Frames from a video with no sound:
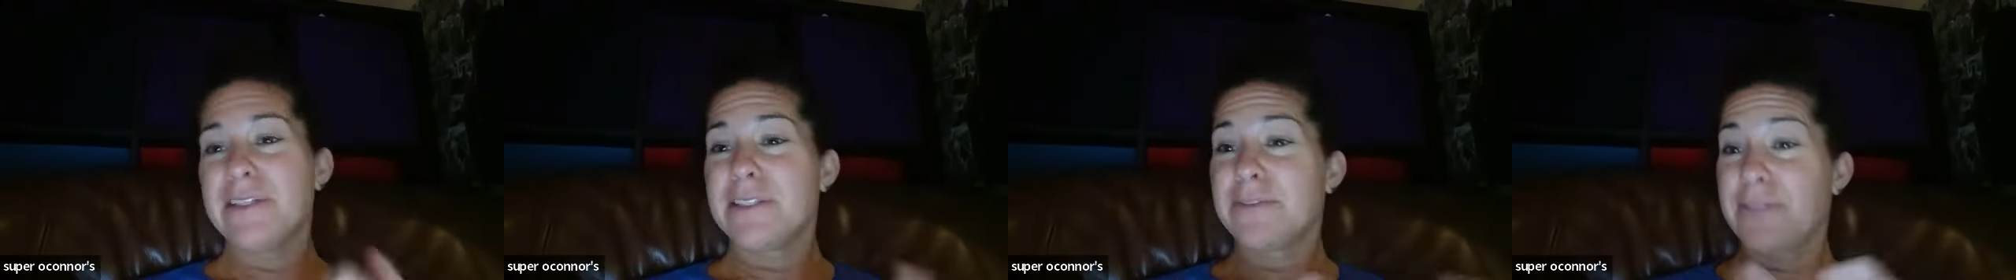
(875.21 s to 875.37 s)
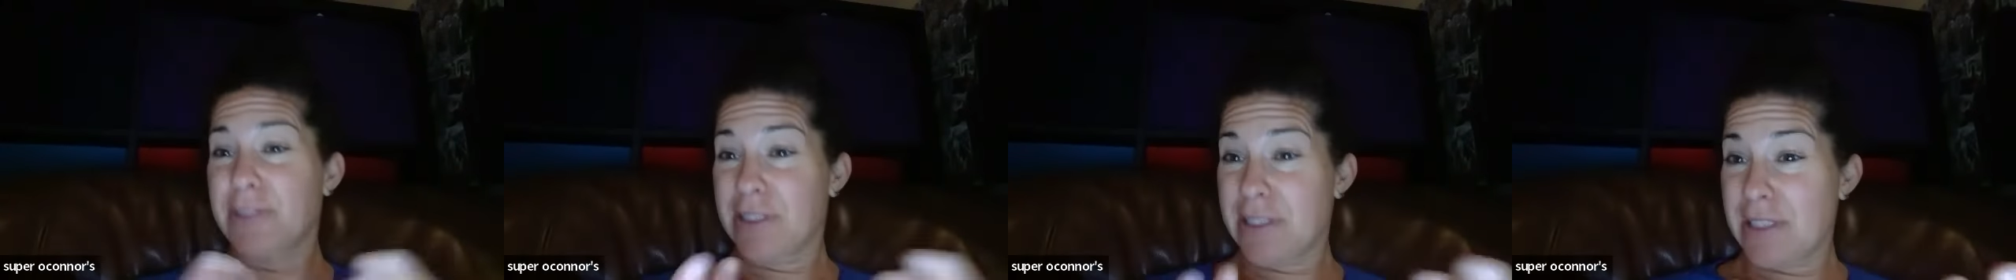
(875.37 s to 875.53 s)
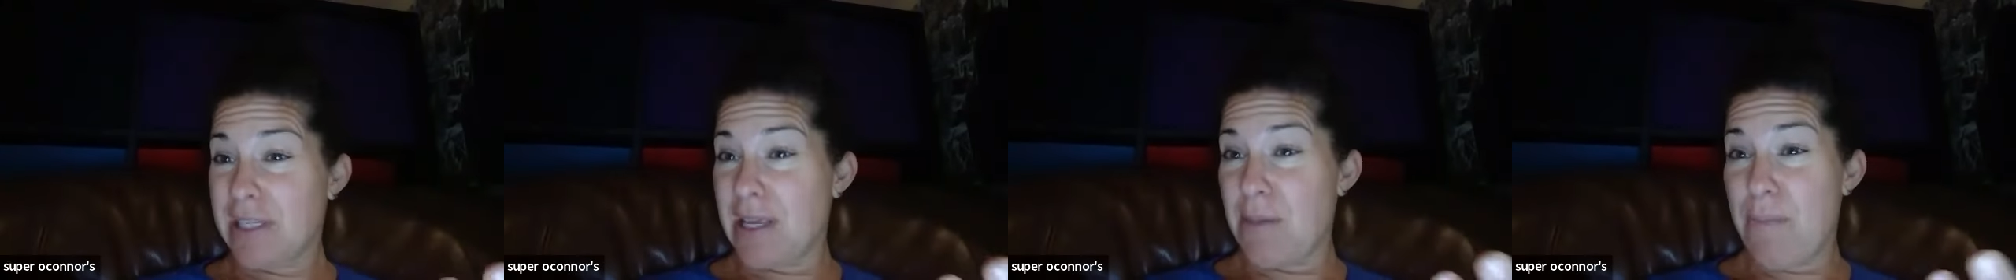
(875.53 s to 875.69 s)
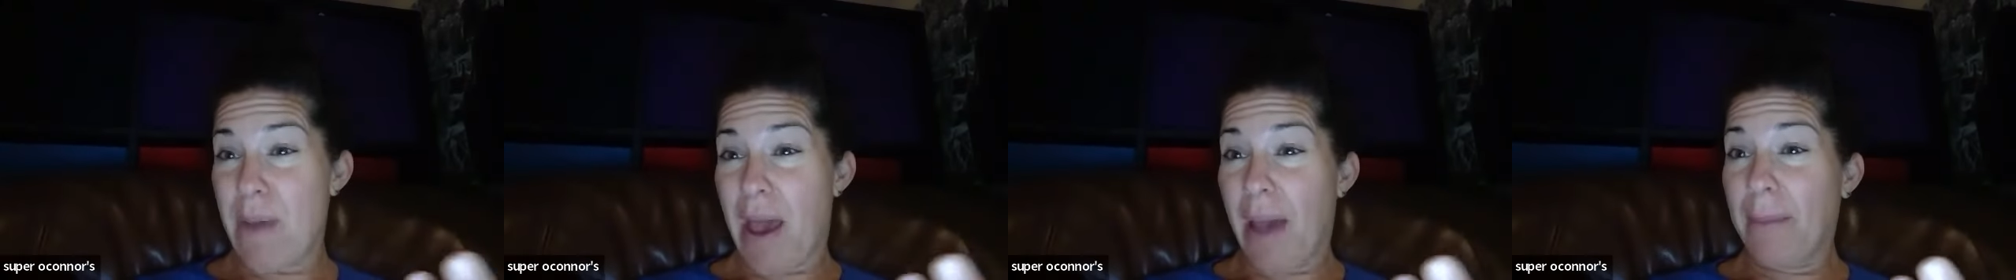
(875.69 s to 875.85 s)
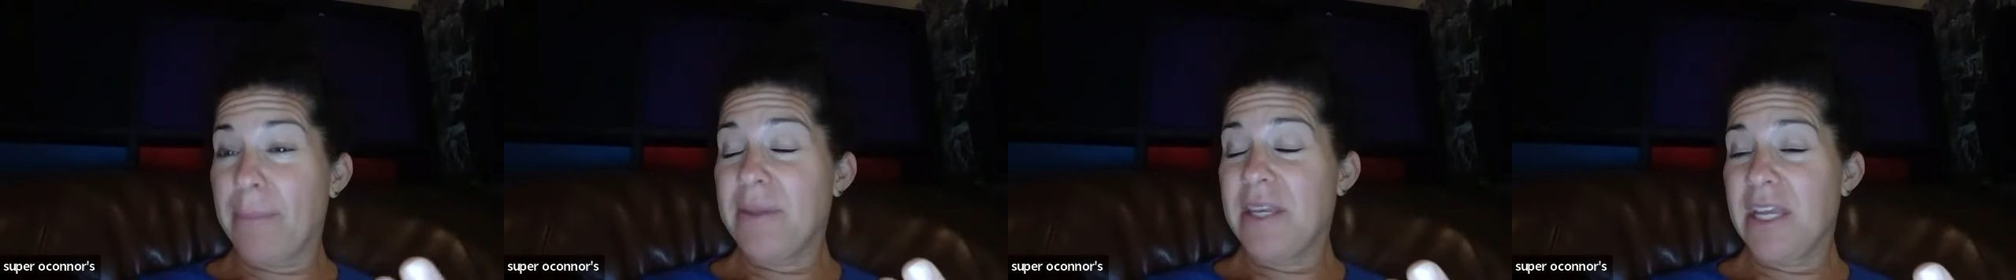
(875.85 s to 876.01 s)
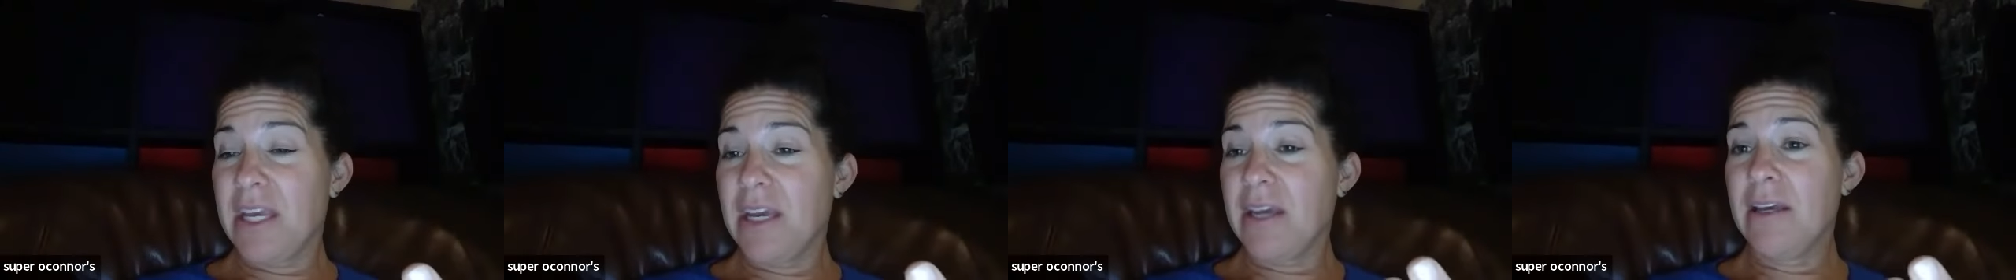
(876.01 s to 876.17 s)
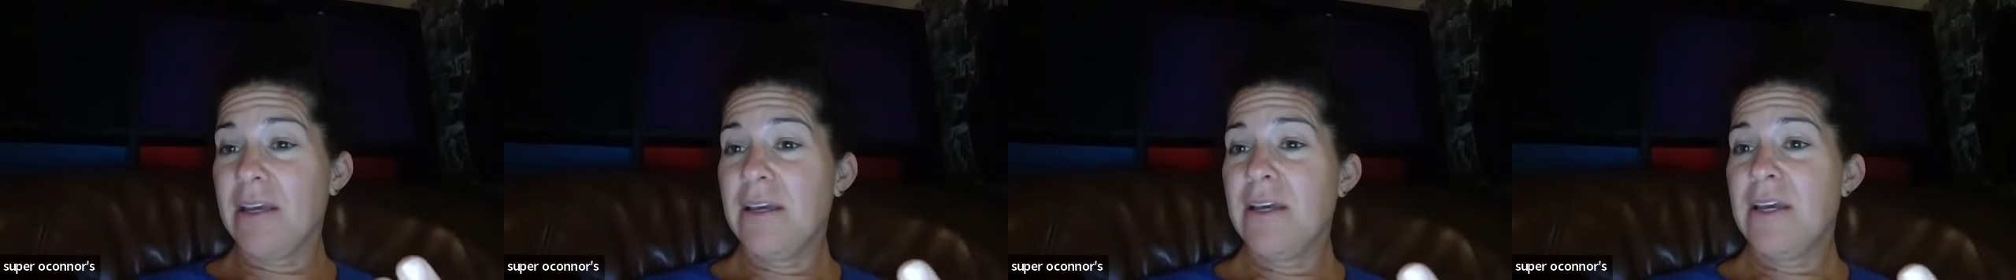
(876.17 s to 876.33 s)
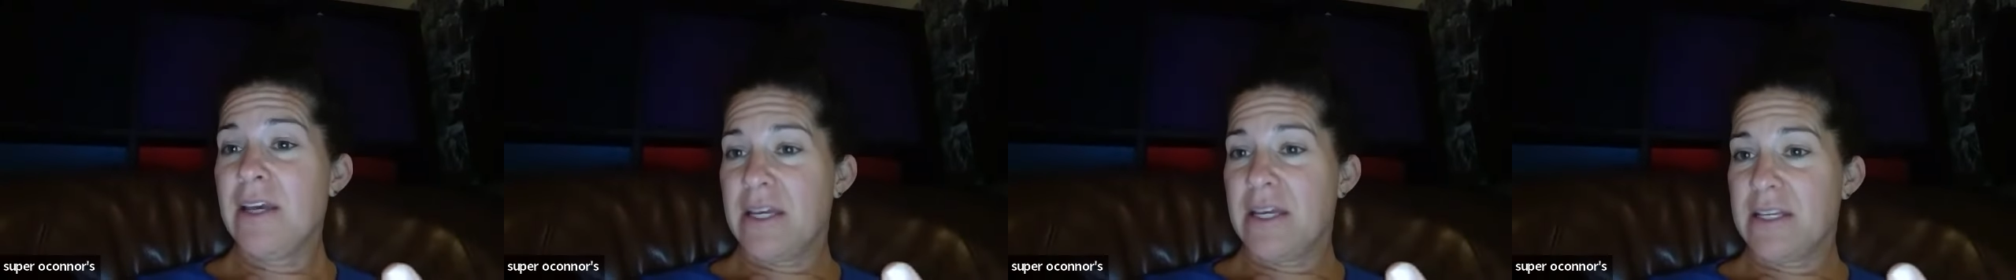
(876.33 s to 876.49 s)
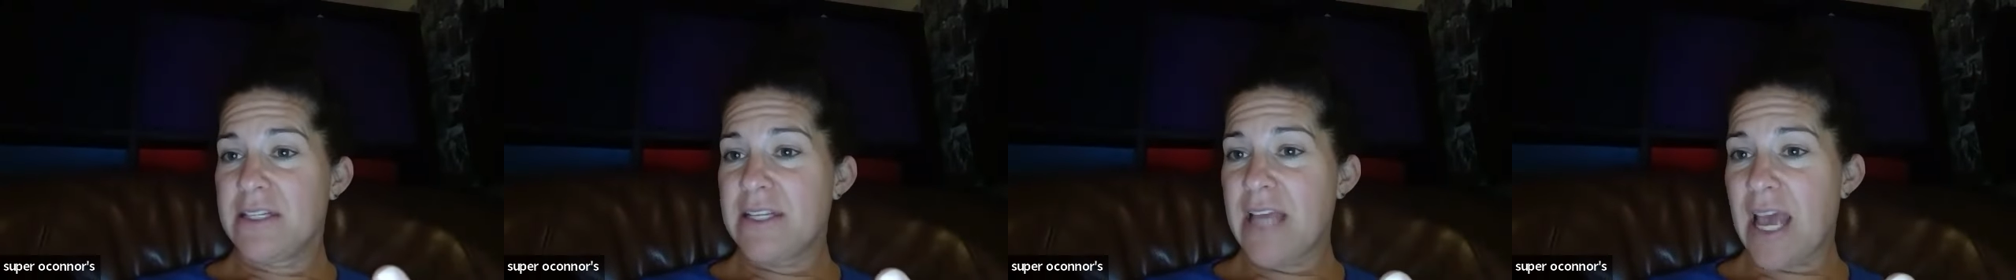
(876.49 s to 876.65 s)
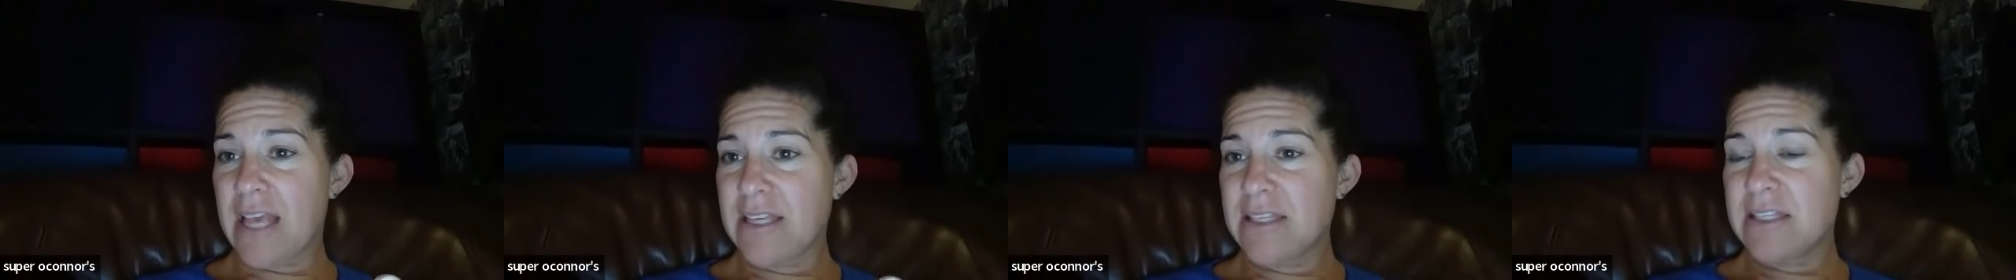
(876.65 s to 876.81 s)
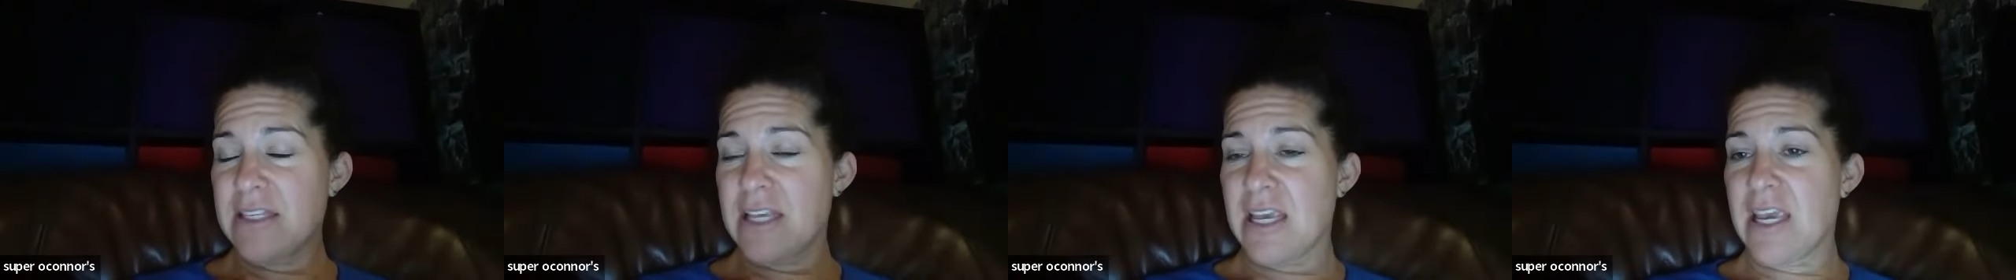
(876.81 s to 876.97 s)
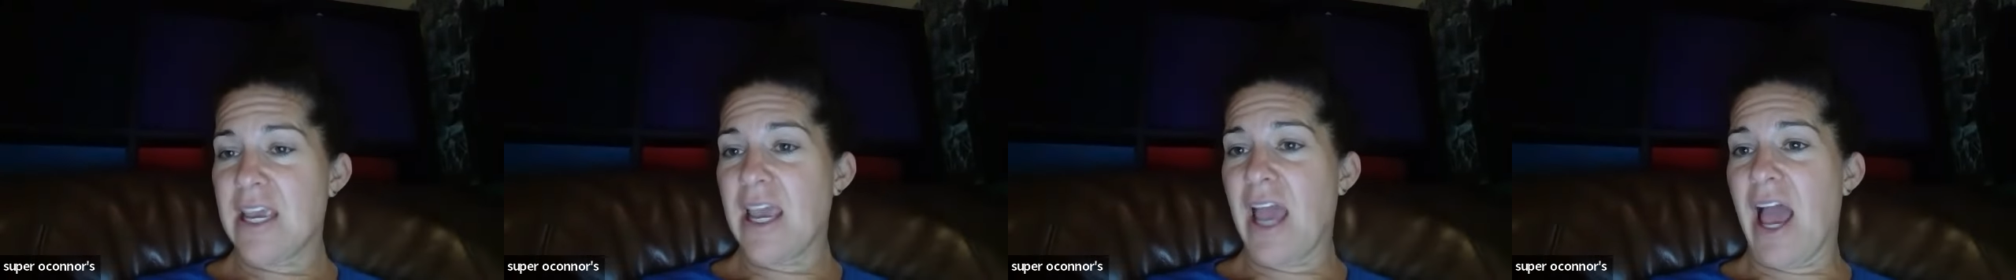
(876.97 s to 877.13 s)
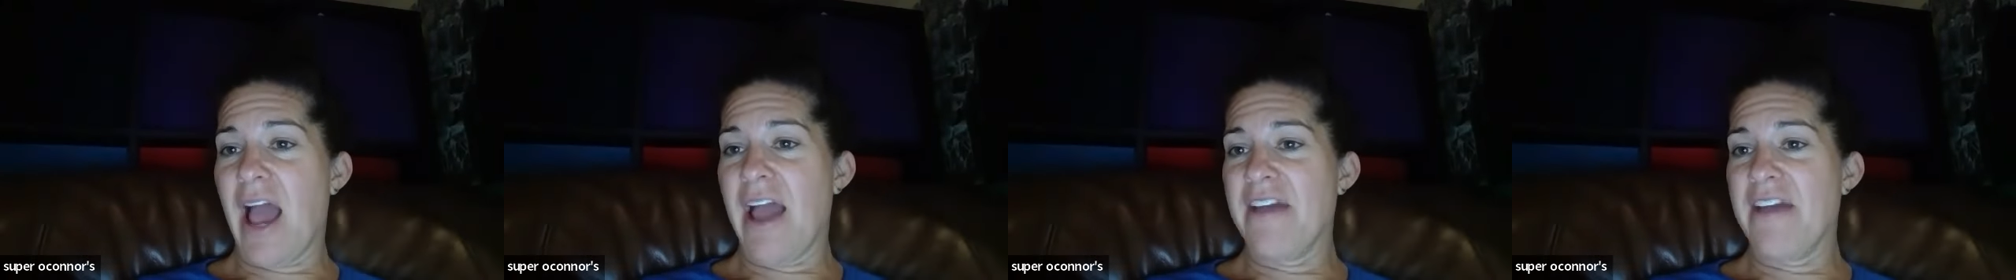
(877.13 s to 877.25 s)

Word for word: is for sleep apnea testing.